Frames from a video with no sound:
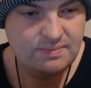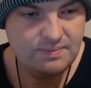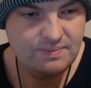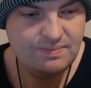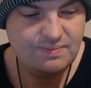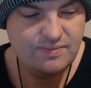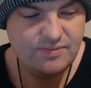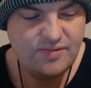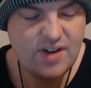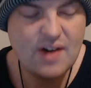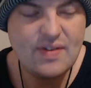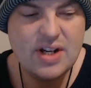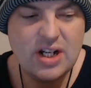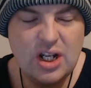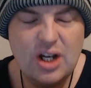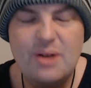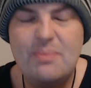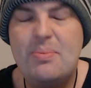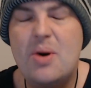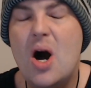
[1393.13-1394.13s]
Very
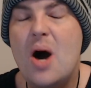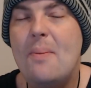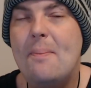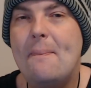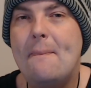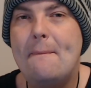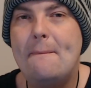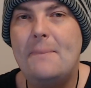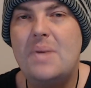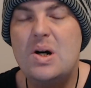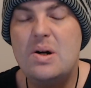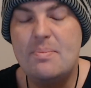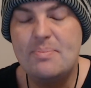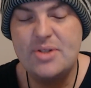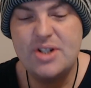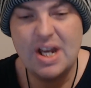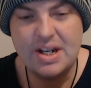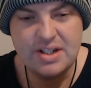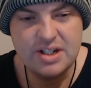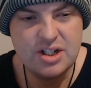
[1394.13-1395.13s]
low pump. But I'm
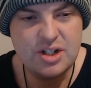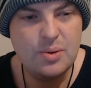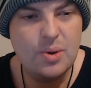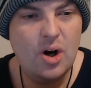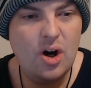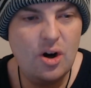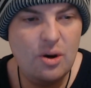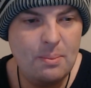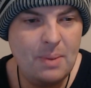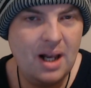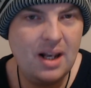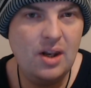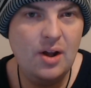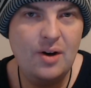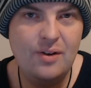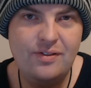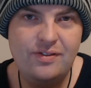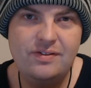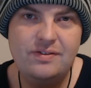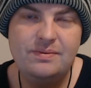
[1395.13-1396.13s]
sending you all my
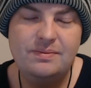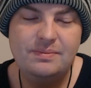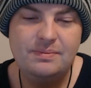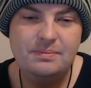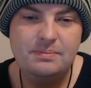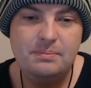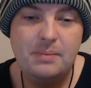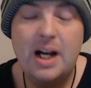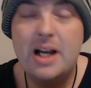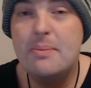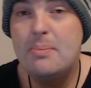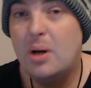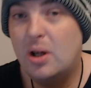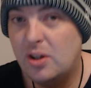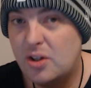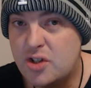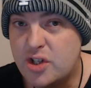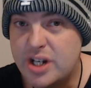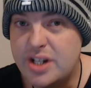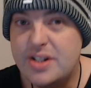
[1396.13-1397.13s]
love. My
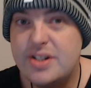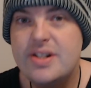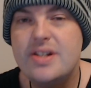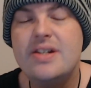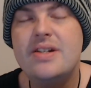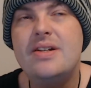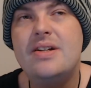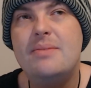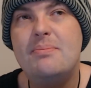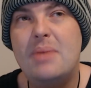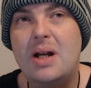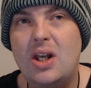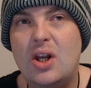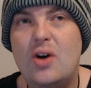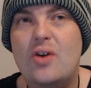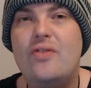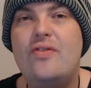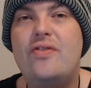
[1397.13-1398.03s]
apologies. My love.